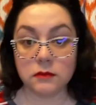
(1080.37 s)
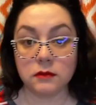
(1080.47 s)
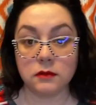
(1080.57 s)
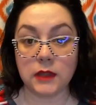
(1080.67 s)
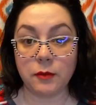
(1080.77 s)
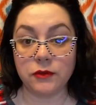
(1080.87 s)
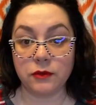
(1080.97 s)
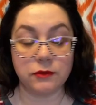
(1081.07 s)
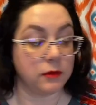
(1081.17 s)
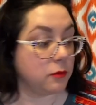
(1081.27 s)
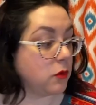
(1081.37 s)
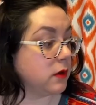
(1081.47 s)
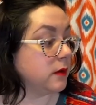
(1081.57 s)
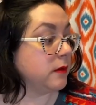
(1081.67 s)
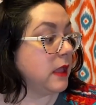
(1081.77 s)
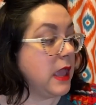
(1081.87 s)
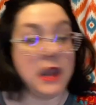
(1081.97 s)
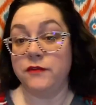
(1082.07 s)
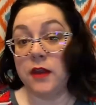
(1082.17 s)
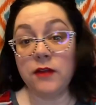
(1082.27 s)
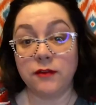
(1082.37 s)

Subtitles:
lab results are important. If you ever have